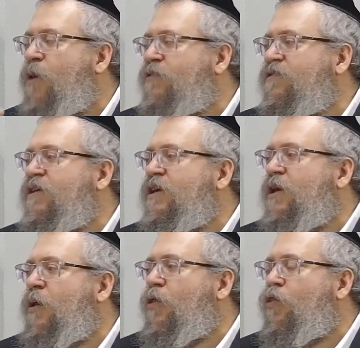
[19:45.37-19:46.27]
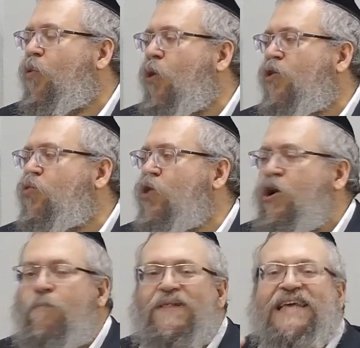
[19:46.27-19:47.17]
That within
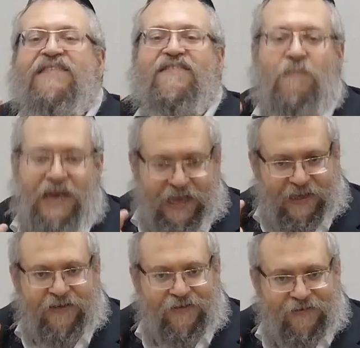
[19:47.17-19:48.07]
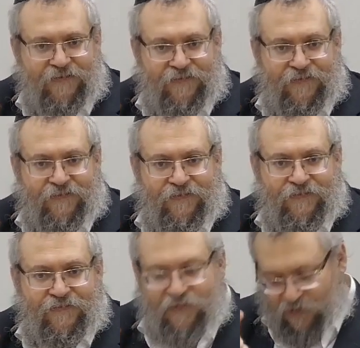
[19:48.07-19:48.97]
creation, within the world,
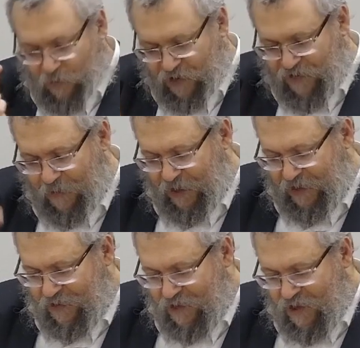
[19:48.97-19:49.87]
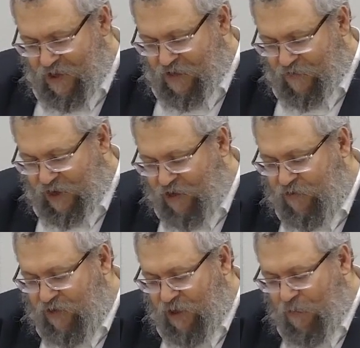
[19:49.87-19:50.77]
that it
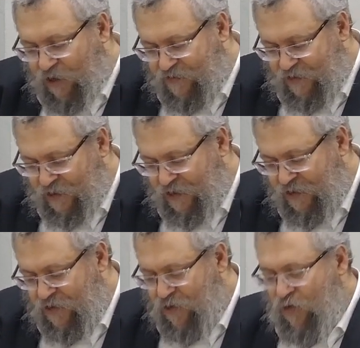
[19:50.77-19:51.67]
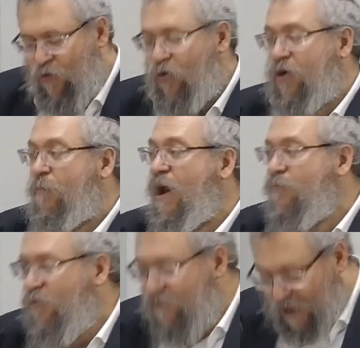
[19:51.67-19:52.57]
initially experiences itself
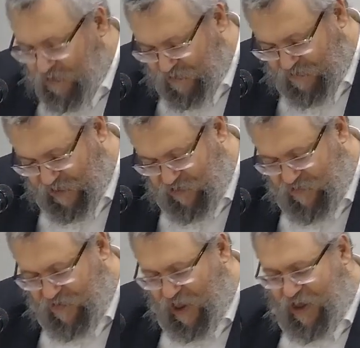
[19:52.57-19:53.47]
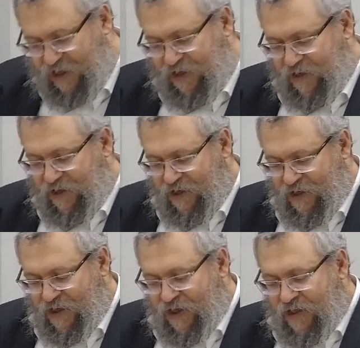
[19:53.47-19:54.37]
separated
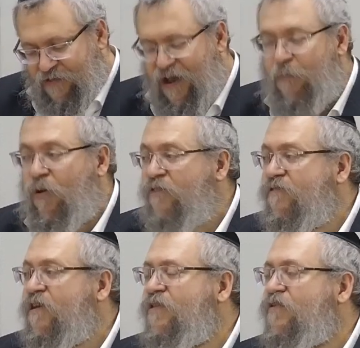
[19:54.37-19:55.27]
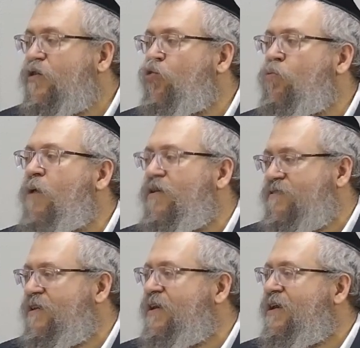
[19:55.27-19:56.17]
and therefore
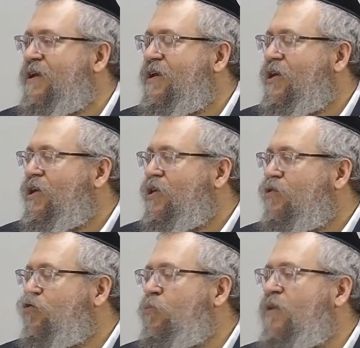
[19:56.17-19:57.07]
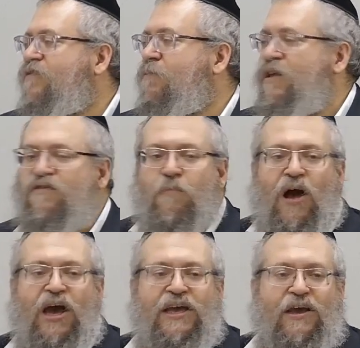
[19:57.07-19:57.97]
limited and finite
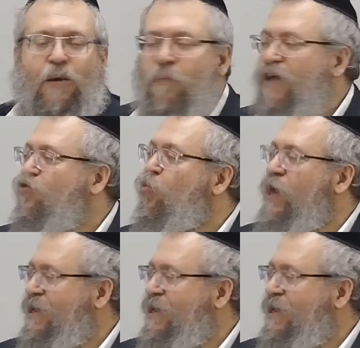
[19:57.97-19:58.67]
and separated,